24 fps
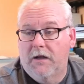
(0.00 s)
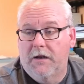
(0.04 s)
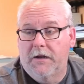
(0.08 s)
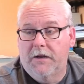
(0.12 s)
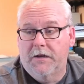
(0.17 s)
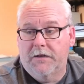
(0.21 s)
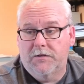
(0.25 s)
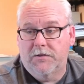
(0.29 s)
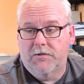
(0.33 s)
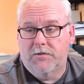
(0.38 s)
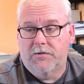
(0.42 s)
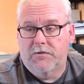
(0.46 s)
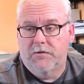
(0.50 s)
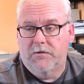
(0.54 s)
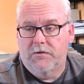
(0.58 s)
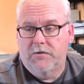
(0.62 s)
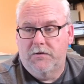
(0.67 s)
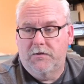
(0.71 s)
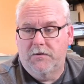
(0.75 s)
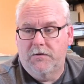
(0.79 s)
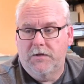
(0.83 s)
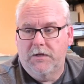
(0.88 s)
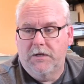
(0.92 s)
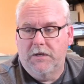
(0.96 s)

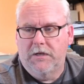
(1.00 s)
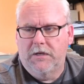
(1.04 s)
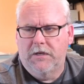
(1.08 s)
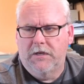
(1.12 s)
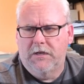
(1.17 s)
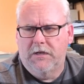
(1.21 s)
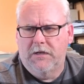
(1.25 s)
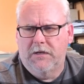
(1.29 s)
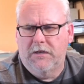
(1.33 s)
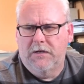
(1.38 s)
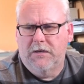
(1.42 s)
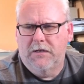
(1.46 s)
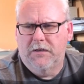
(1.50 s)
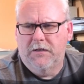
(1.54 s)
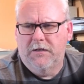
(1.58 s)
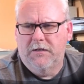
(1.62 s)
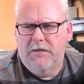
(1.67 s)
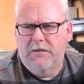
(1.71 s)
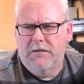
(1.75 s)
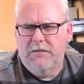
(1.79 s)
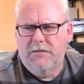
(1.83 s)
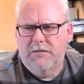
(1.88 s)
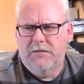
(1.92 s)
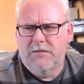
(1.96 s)
extrude
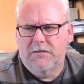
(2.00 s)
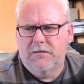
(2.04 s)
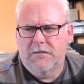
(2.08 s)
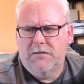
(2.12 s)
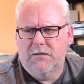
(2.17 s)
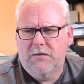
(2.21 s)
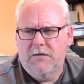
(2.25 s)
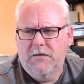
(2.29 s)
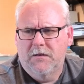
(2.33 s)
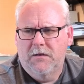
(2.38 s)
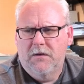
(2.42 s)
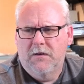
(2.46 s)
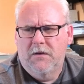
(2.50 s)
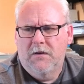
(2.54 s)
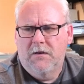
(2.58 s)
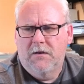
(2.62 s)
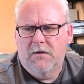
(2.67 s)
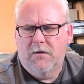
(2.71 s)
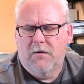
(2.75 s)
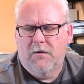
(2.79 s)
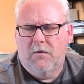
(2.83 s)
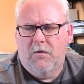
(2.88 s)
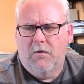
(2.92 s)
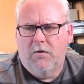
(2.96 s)
is
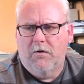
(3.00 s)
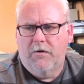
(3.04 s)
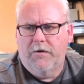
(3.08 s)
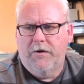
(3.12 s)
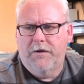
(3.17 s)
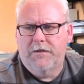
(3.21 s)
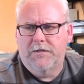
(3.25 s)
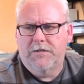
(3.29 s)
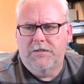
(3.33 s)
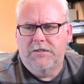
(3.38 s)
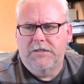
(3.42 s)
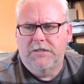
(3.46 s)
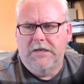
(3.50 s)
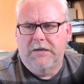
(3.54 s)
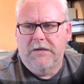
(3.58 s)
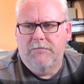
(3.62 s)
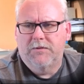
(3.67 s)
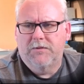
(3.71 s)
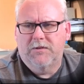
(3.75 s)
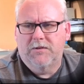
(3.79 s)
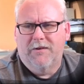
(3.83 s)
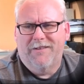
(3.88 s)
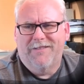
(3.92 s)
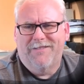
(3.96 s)
1/4 inch deep.
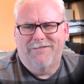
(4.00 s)
So I